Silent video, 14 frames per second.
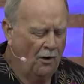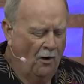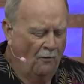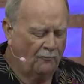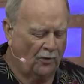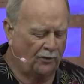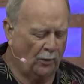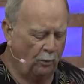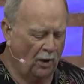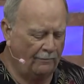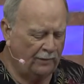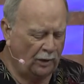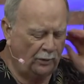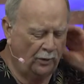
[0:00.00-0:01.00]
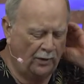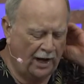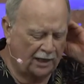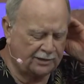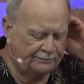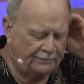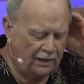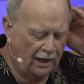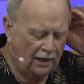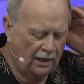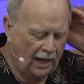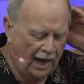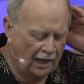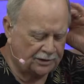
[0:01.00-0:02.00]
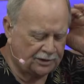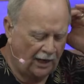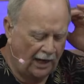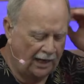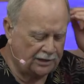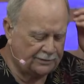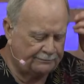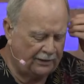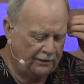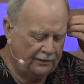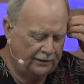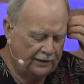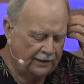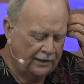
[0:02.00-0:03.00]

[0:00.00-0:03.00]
For the woman who has has a husband